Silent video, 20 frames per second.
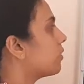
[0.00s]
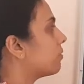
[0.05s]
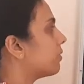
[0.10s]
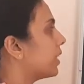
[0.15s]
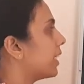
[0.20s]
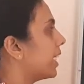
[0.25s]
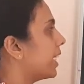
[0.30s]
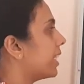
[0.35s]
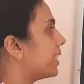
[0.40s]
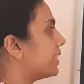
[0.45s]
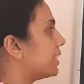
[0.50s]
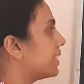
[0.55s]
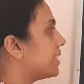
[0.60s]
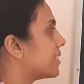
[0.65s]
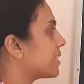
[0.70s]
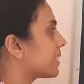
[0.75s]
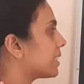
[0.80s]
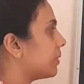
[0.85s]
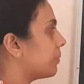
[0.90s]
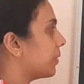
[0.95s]
of earth
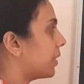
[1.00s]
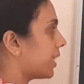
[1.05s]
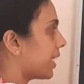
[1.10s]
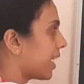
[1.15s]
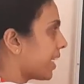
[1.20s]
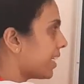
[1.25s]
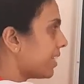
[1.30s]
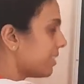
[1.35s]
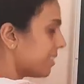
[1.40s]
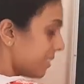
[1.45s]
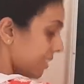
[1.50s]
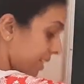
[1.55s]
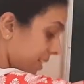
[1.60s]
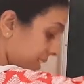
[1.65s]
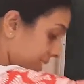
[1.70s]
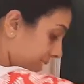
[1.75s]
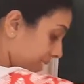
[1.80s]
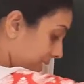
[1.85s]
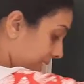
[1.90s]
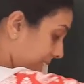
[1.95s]
is given as
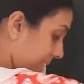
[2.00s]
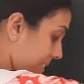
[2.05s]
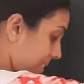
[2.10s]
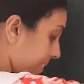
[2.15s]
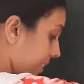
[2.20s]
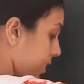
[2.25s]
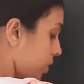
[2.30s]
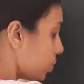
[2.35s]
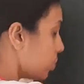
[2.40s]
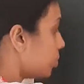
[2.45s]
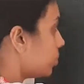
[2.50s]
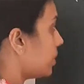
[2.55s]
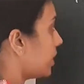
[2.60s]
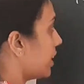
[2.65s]
6 into